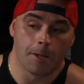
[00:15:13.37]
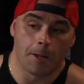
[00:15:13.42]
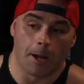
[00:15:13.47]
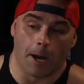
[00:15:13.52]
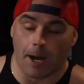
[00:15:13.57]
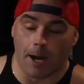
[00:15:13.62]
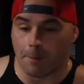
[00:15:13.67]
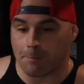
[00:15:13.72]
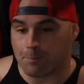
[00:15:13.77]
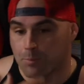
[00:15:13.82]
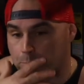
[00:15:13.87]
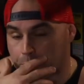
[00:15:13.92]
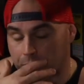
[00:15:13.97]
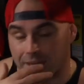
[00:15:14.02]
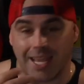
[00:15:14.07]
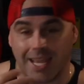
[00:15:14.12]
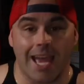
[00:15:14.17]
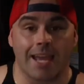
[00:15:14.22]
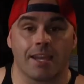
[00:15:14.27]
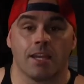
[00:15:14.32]
Um, but
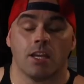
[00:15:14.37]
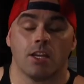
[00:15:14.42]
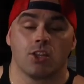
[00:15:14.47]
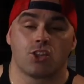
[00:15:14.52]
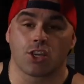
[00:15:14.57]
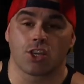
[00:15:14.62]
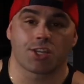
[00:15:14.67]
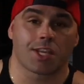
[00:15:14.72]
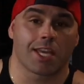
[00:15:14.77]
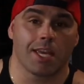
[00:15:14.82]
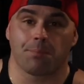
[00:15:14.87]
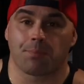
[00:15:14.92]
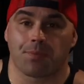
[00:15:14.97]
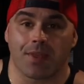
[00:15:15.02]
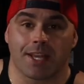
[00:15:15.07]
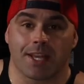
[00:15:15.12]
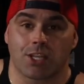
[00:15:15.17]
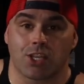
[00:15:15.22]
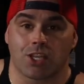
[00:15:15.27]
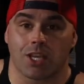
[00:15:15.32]
again, just keep
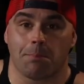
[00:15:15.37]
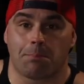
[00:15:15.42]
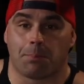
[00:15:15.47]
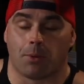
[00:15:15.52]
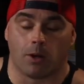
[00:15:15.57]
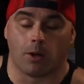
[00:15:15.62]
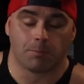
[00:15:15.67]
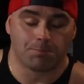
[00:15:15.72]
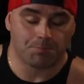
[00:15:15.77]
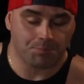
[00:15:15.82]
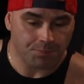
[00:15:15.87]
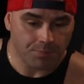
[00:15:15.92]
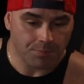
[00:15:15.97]
things simple.